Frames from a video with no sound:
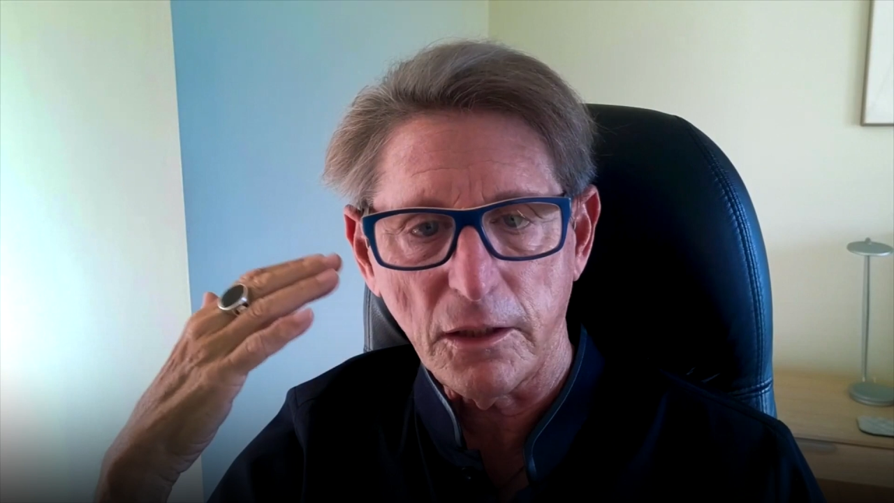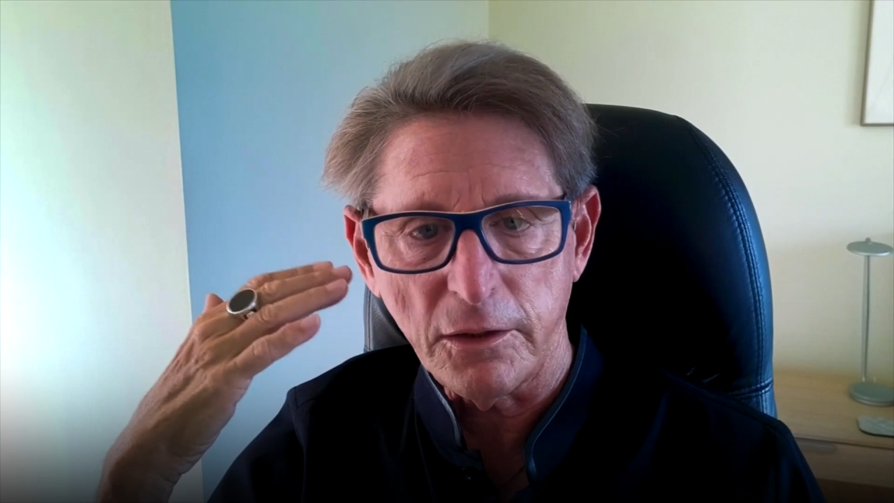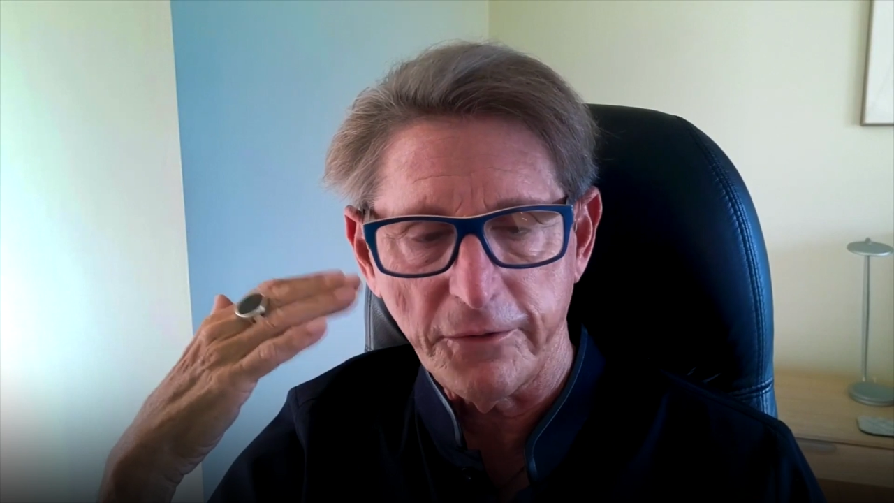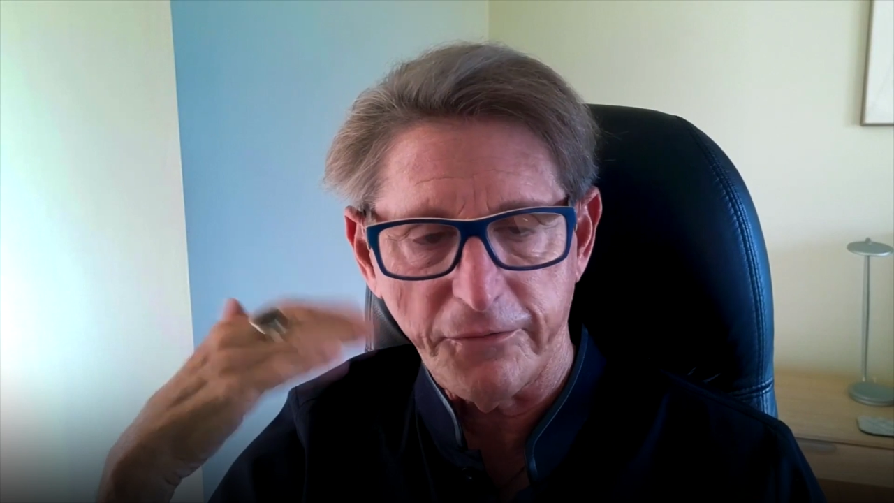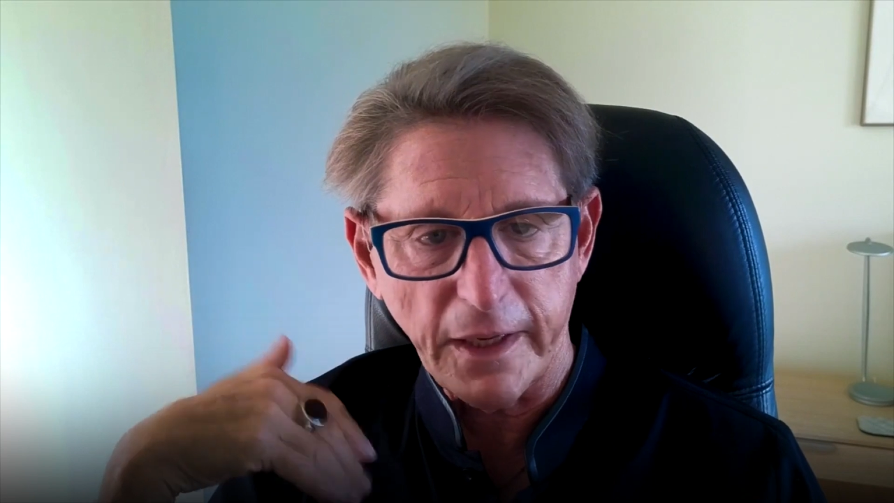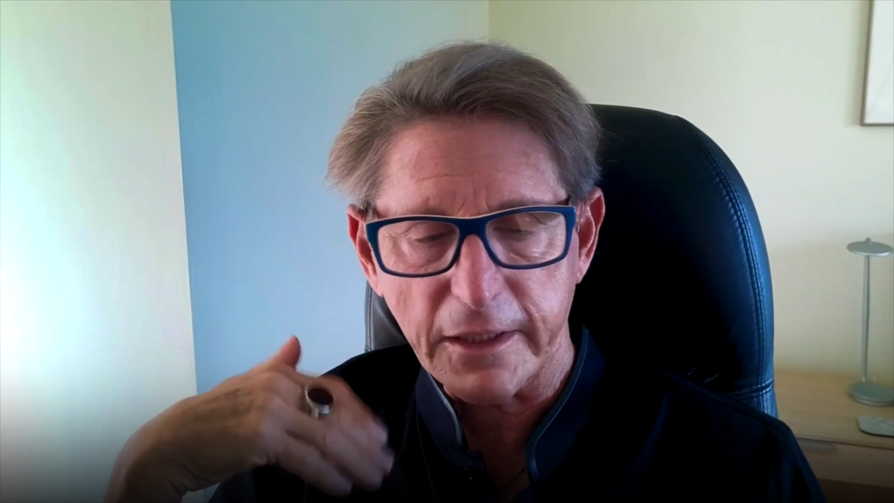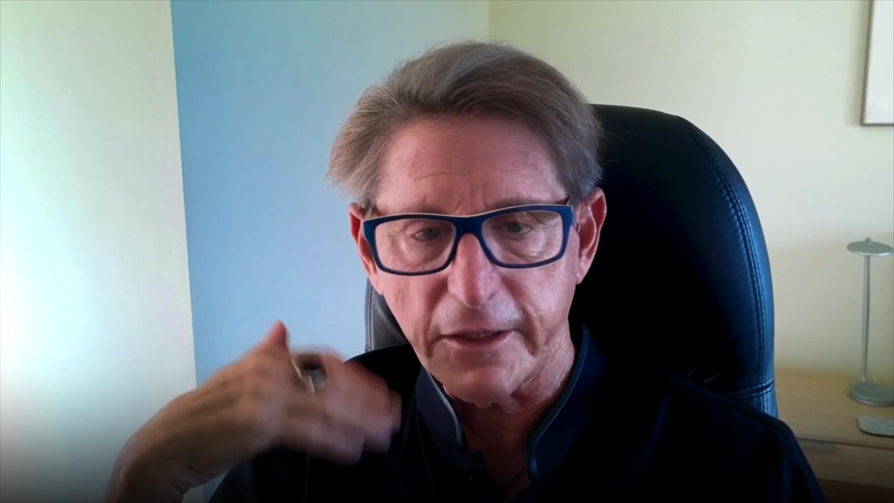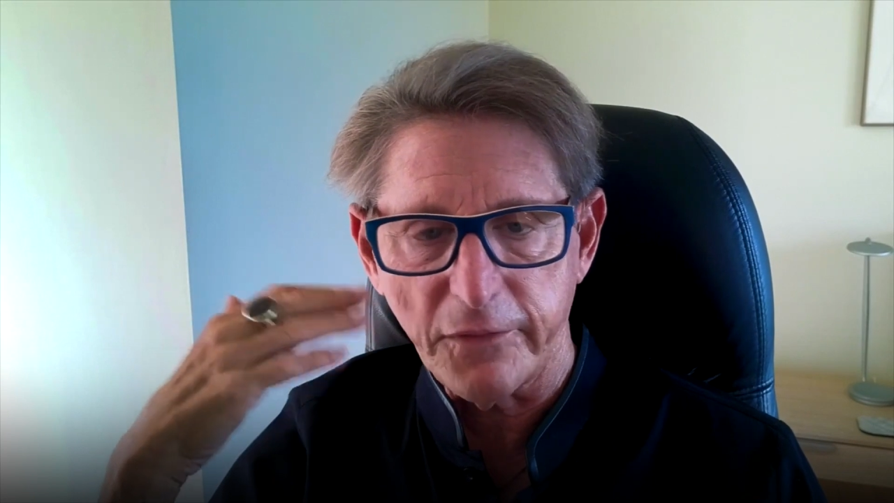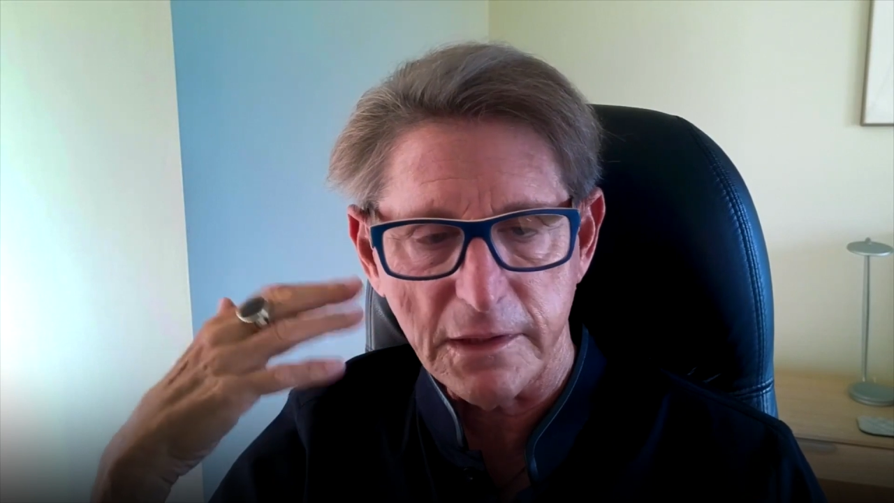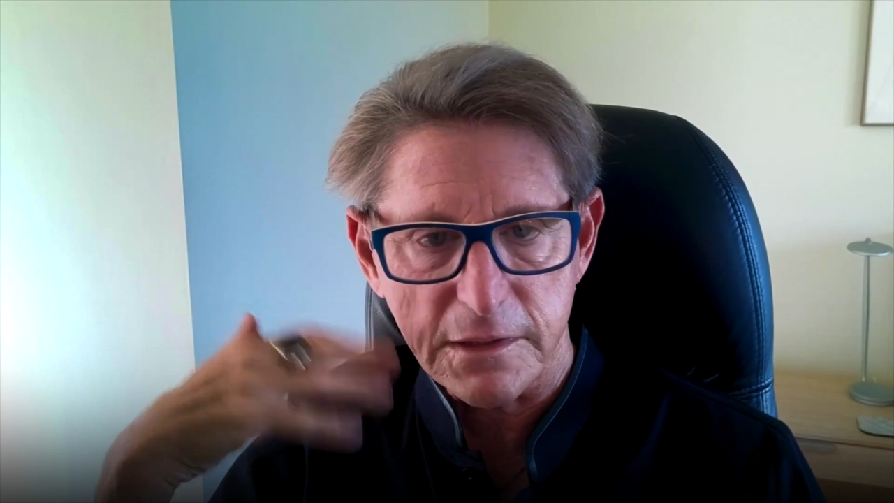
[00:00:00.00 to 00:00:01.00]

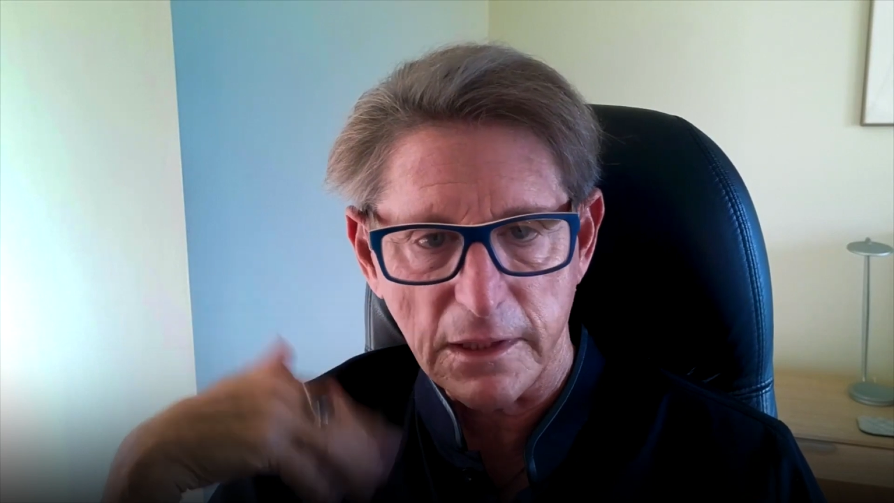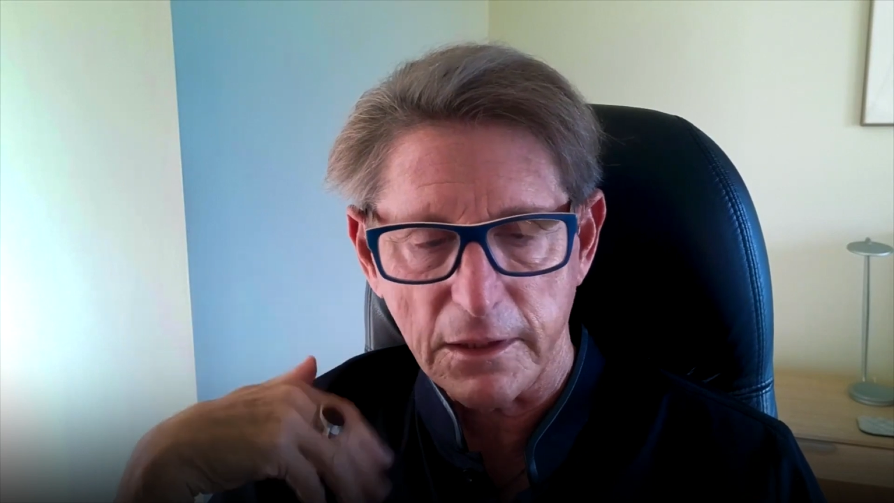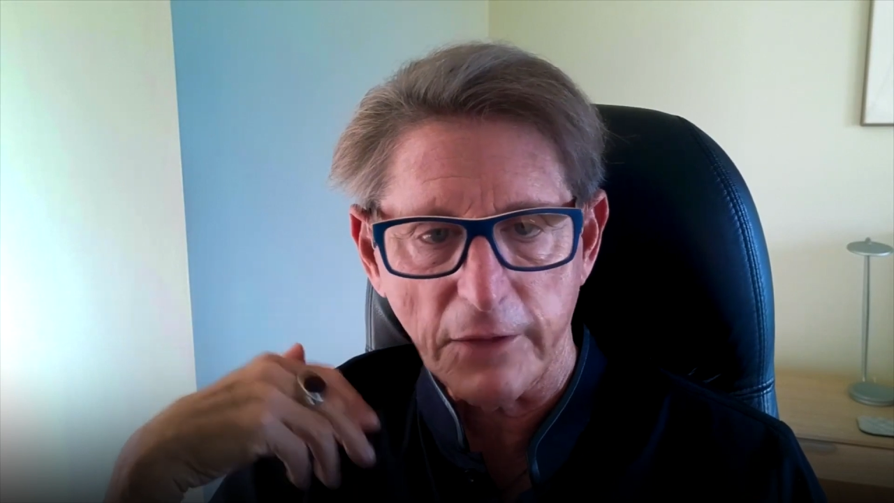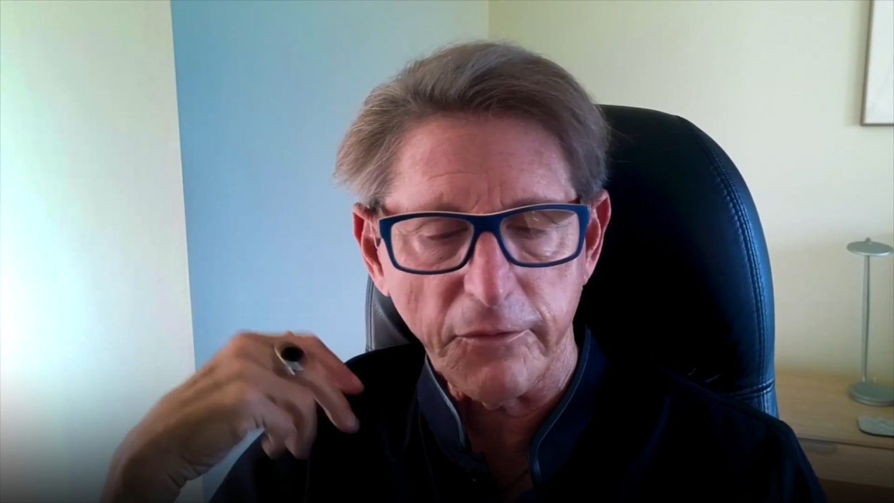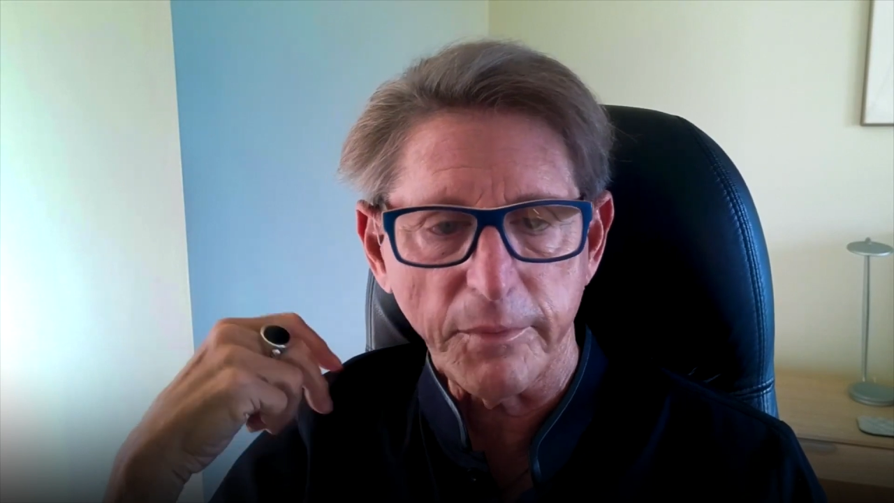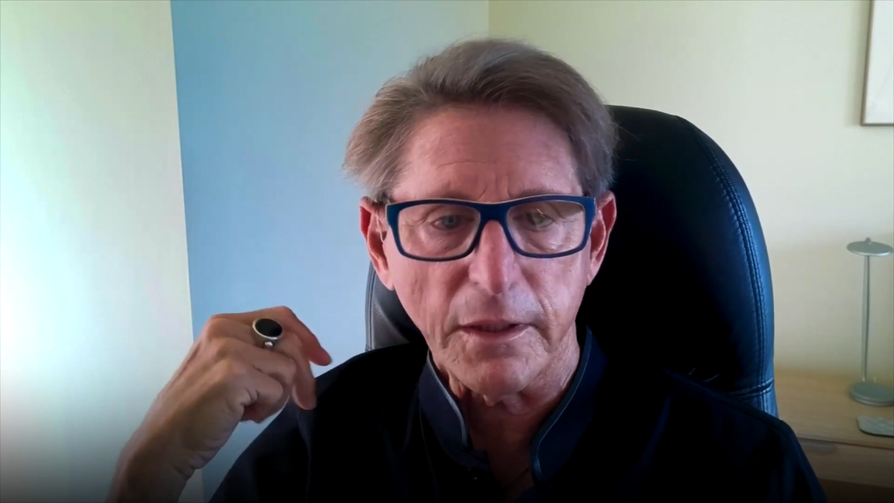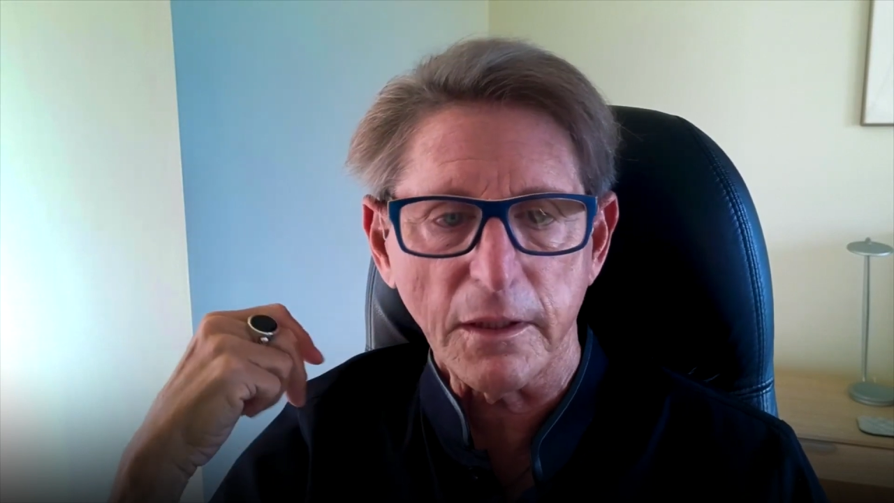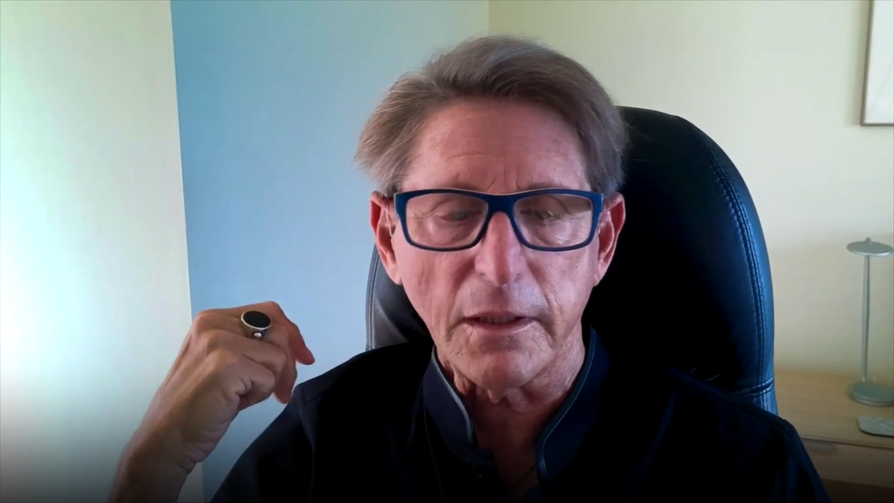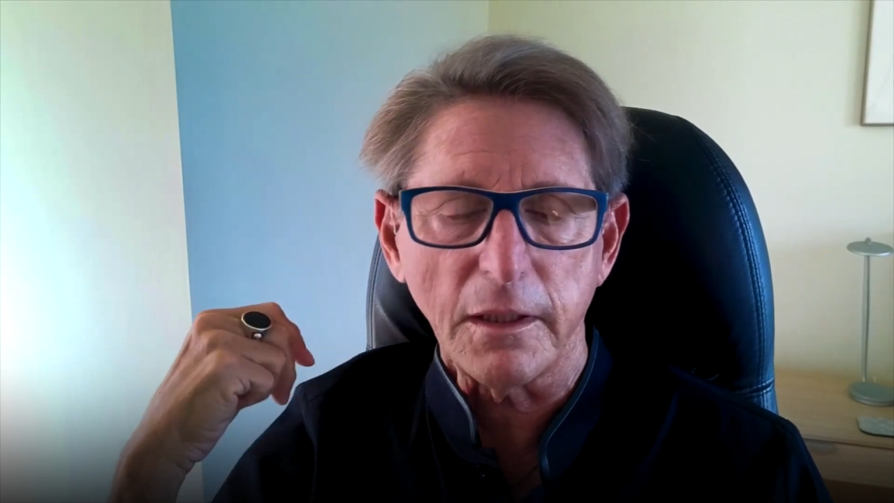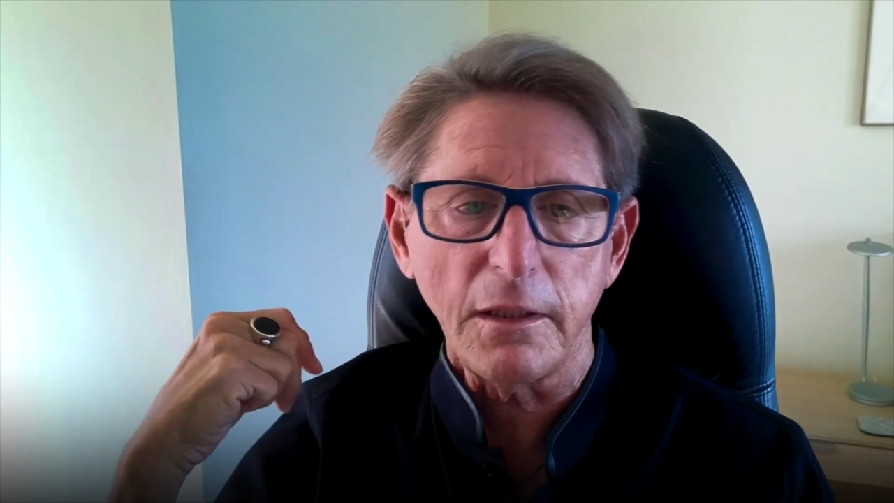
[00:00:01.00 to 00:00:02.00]
defectiveness,
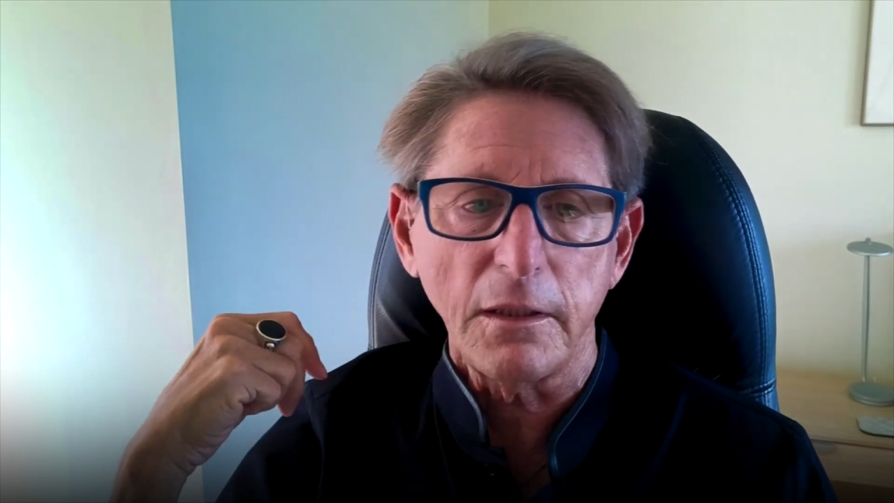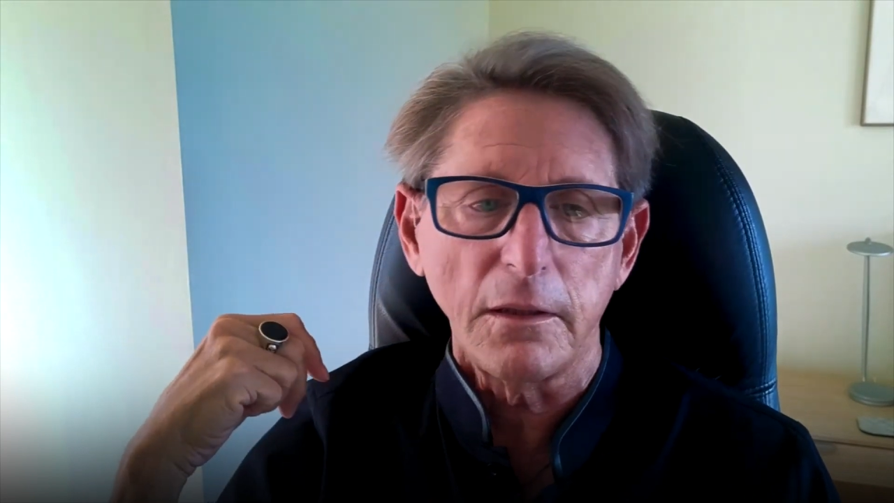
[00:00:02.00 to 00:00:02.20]
unlovability.